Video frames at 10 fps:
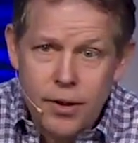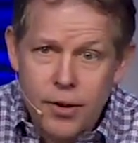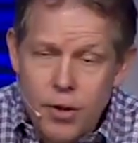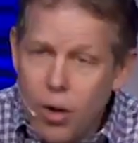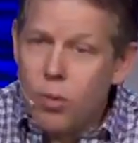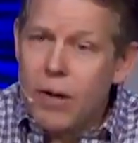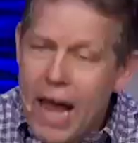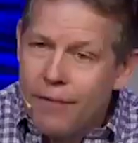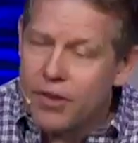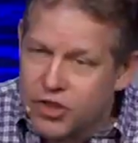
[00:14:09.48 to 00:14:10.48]
You don't
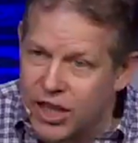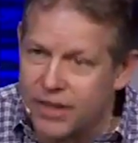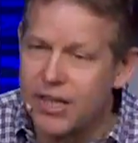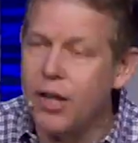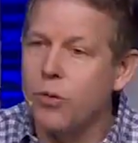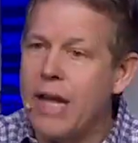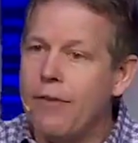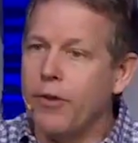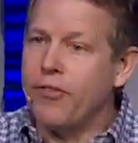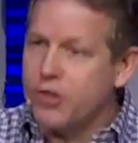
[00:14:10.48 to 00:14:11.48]
have the sense that he'll
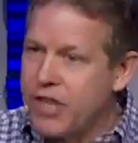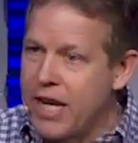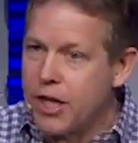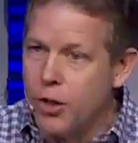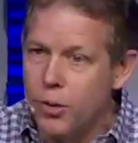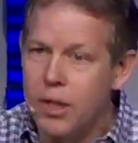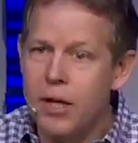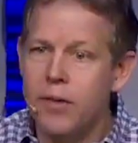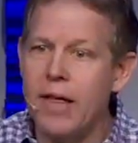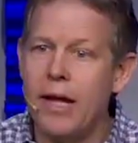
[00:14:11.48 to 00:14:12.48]
never forsake you,
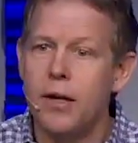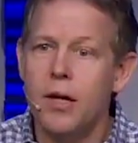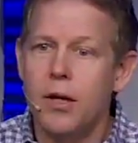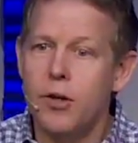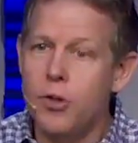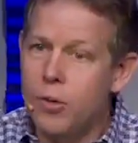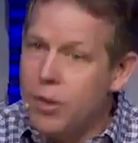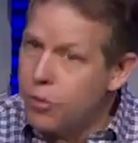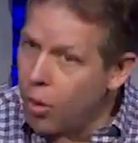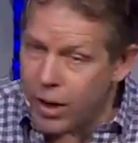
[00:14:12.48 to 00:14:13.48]
that you
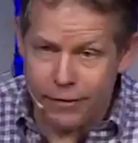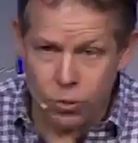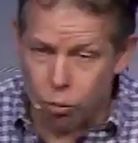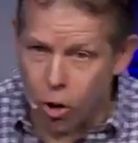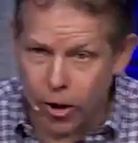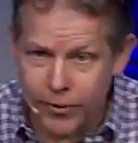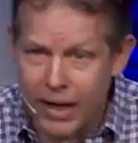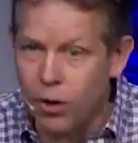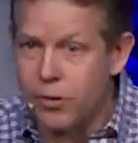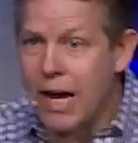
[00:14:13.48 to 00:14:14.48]
don't have to worry, that
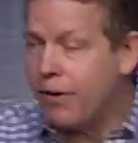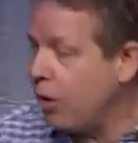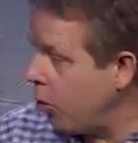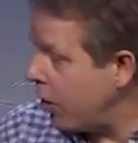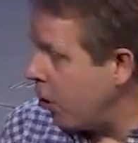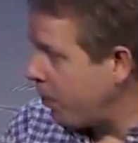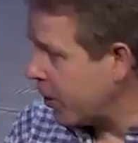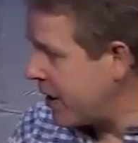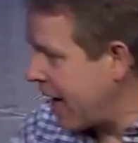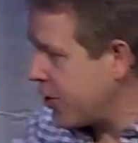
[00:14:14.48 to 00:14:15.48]
he'll, ne- he'll, he'll
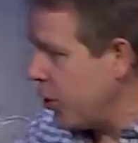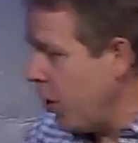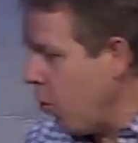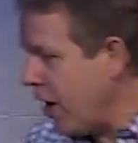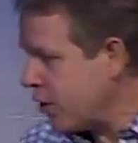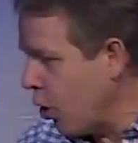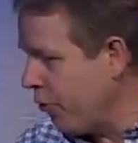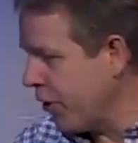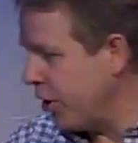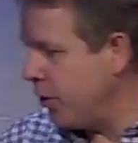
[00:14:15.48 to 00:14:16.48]
protect you, he'll watch
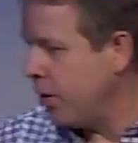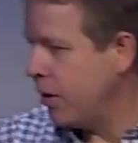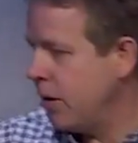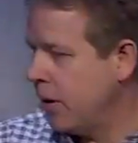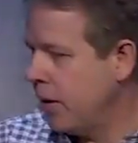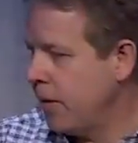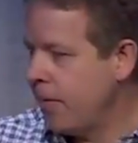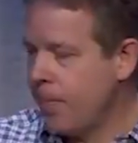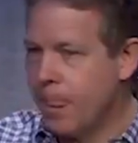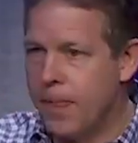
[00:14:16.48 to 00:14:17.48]
over you.
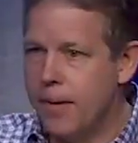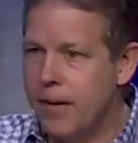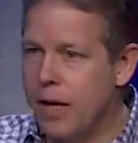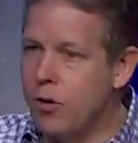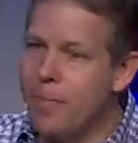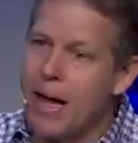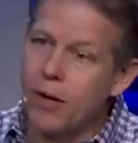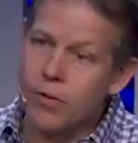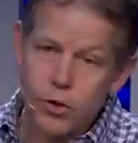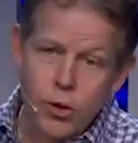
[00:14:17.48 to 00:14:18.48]
And no
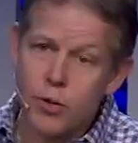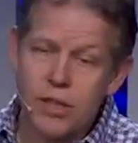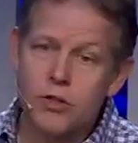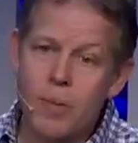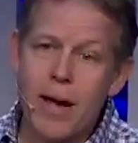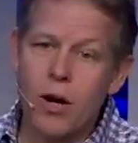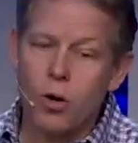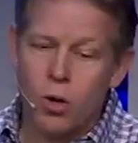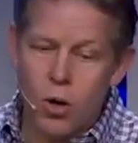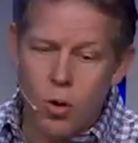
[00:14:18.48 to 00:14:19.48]
matter, the truth is, no matter